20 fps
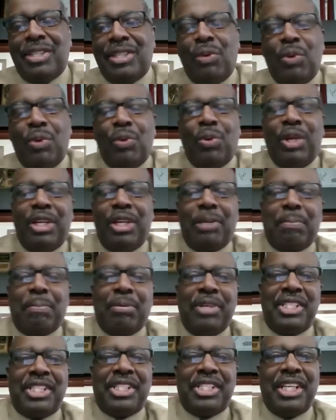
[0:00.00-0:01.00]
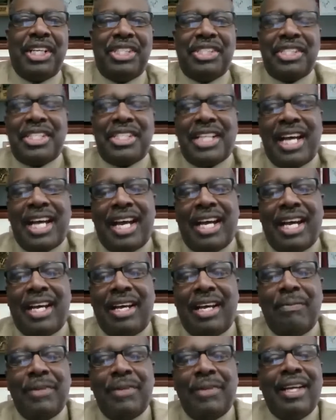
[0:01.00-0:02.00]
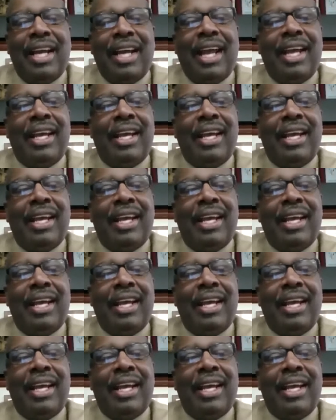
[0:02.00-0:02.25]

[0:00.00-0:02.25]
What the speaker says: So we really appreciate your time.